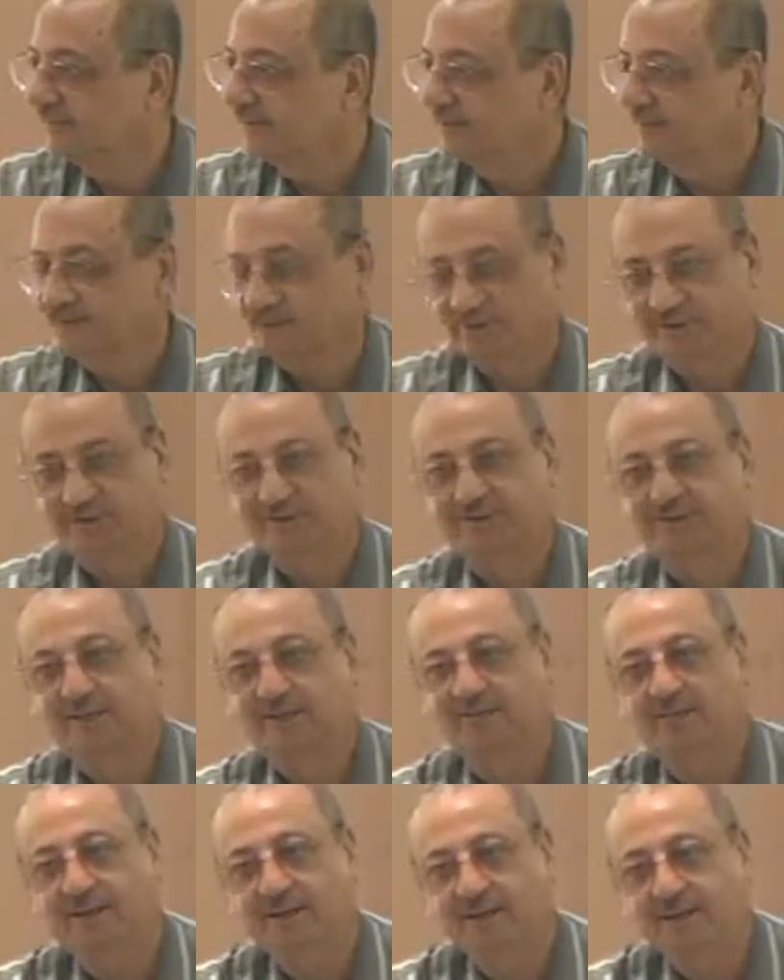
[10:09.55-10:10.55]
Sister
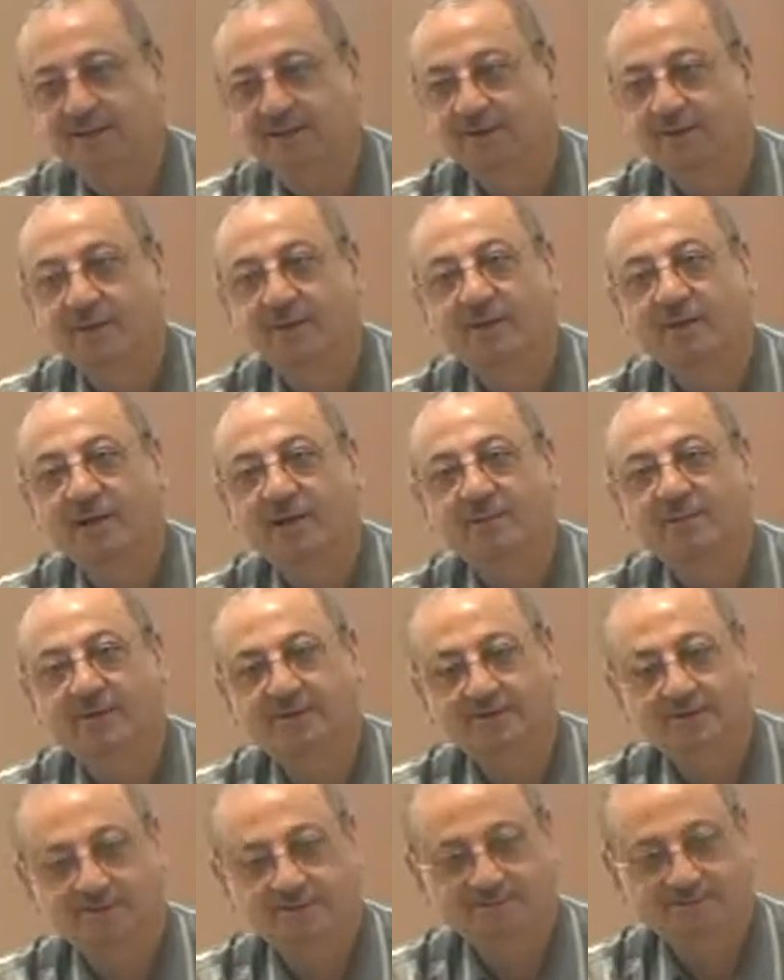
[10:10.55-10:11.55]
Salma, rule number
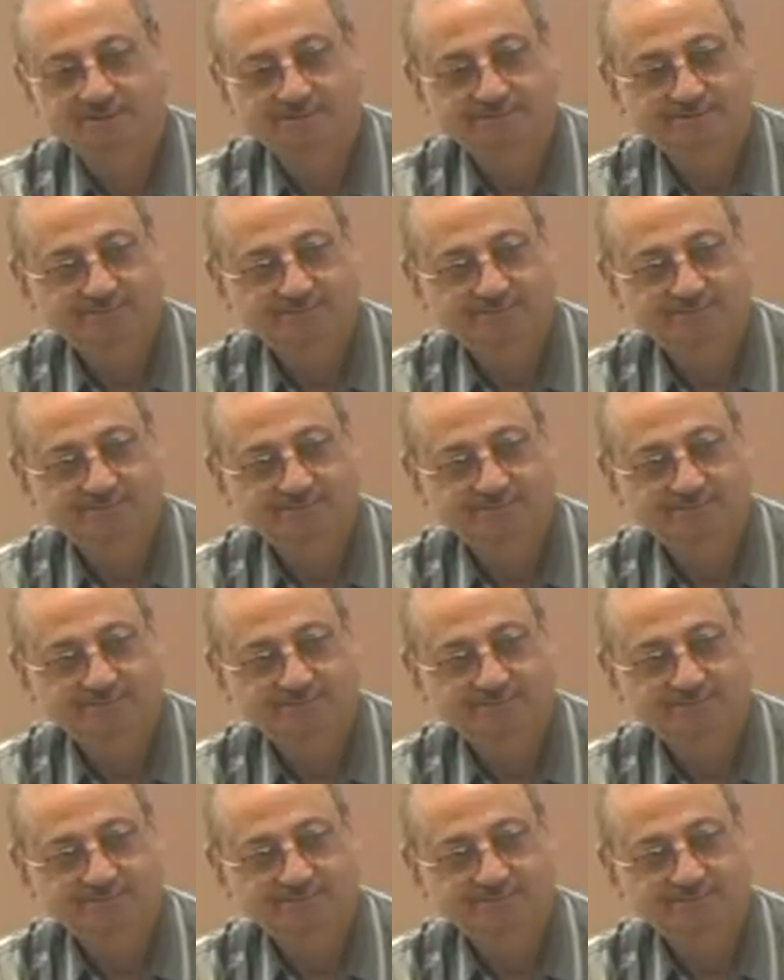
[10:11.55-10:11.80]
2.